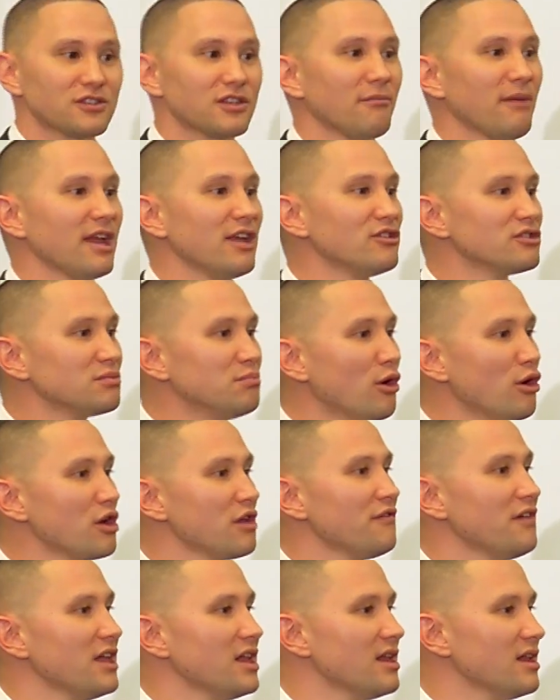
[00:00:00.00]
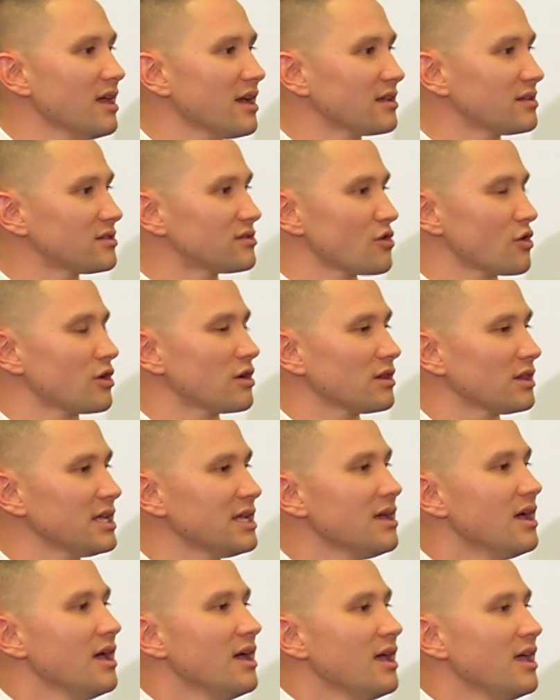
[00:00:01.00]
somebody who's motivated
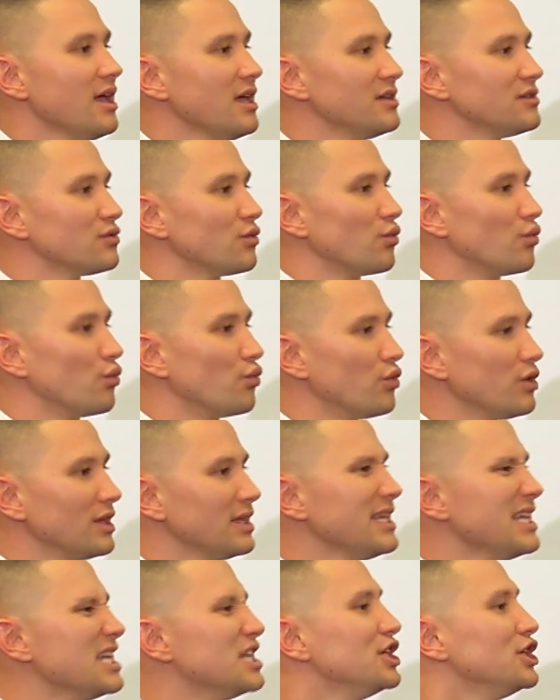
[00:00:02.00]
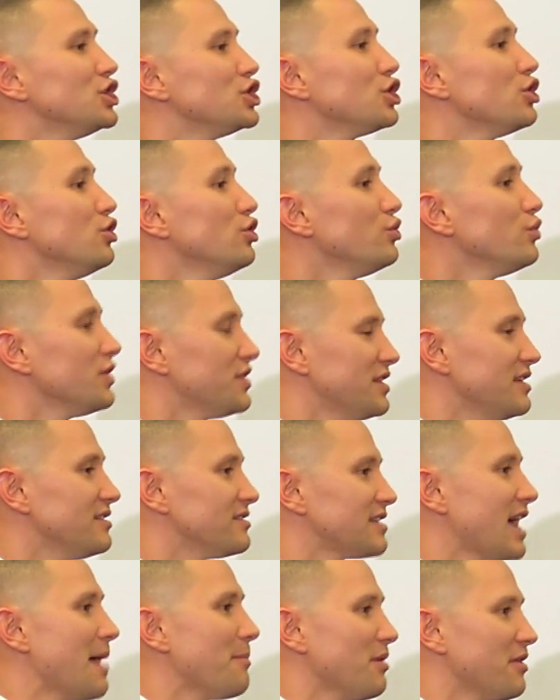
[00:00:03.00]
externally is really in tune with these
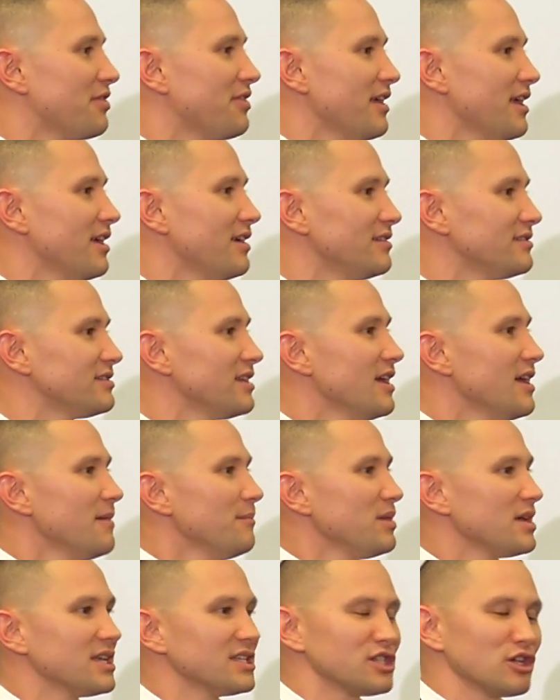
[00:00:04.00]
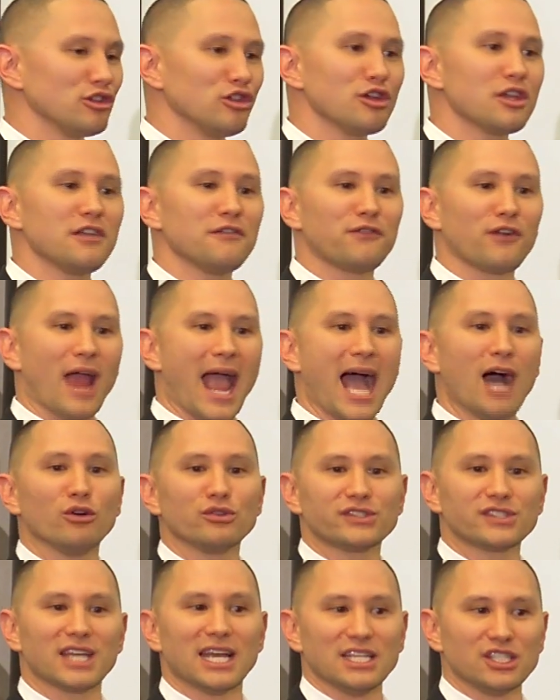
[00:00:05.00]
type of things because they're looking for
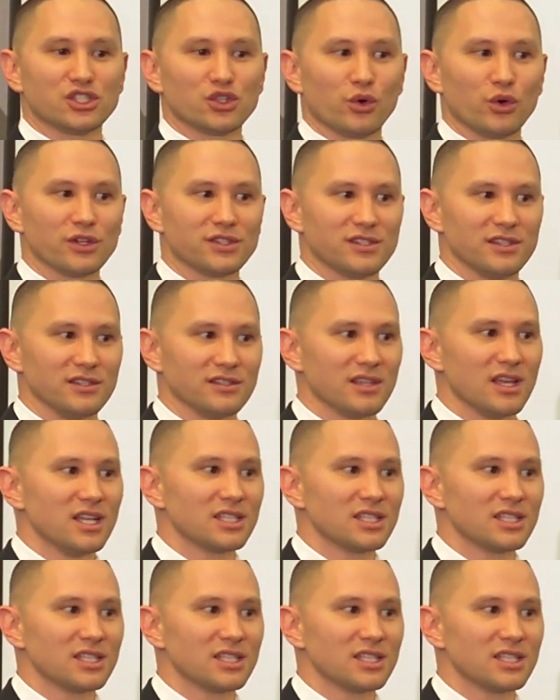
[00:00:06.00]
outside sources